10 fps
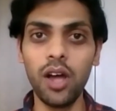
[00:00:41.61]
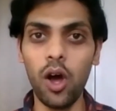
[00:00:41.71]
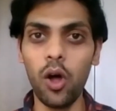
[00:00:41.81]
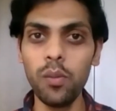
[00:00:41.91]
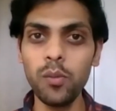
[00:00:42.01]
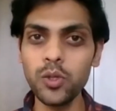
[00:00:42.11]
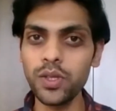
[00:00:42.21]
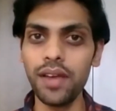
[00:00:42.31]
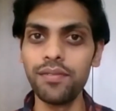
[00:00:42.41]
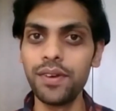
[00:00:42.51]
almost
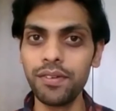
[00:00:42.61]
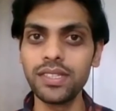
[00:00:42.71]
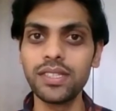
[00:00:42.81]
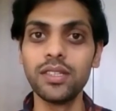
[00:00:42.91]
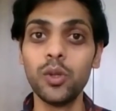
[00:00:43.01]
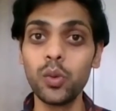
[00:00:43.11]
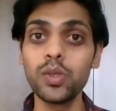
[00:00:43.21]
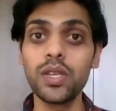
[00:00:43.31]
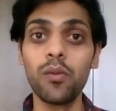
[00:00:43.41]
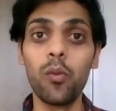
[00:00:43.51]
everyone knows
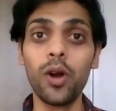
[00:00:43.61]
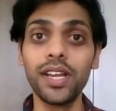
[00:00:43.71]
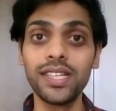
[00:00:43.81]
what it